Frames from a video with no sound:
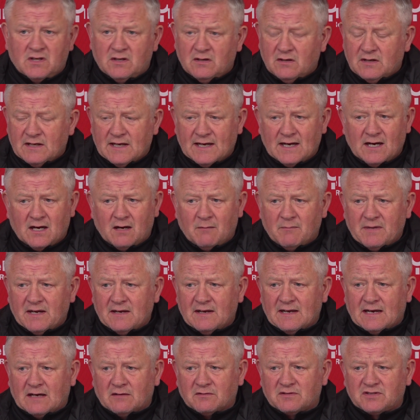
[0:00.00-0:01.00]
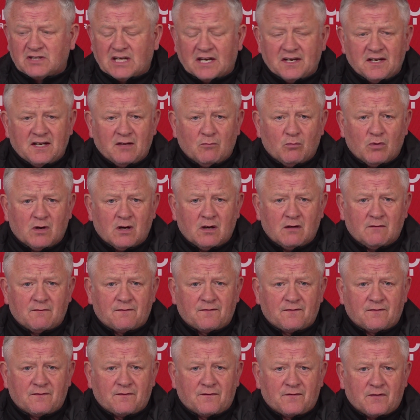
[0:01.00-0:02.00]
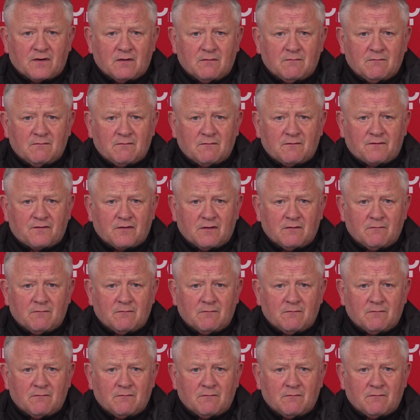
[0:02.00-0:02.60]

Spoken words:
Yeah, I mean, outstanding work from